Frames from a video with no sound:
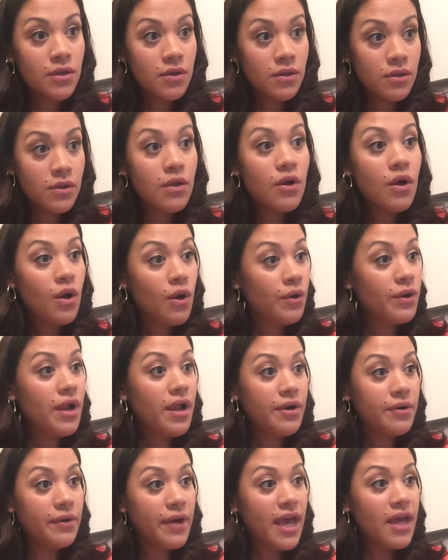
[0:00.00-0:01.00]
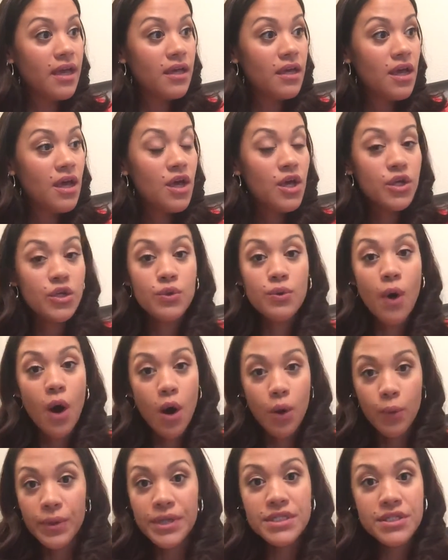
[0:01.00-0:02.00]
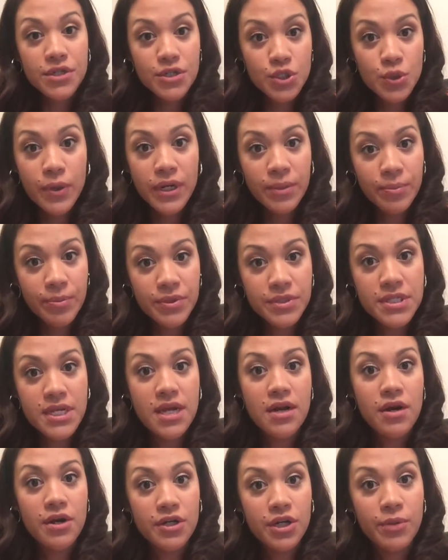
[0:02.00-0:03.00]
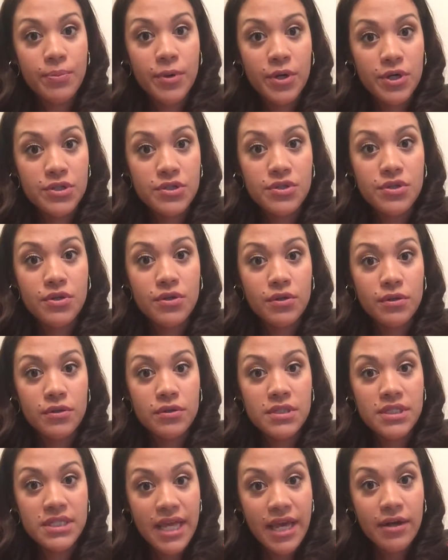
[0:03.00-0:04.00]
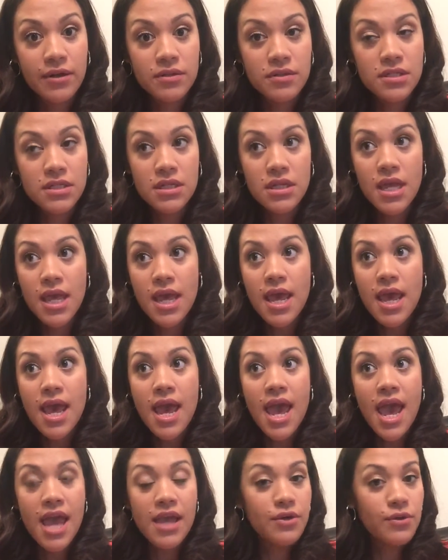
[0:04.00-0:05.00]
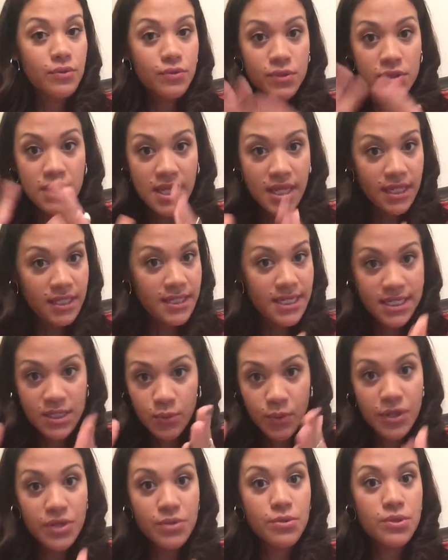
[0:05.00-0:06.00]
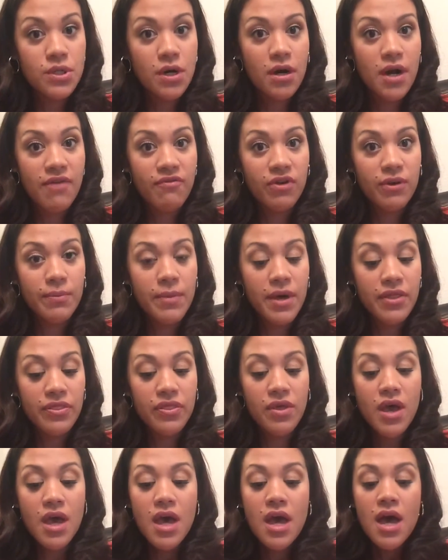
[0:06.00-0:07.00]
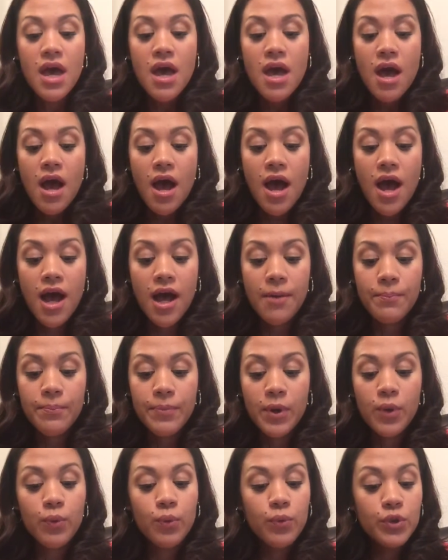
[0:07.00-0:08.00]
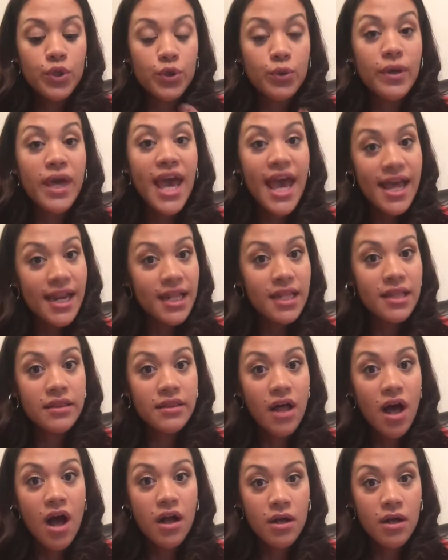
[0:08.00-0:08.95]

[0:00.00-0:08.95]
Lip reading: hold on, okay? You always earn 20% on your personal sales. That's where you start every month. But you can unlock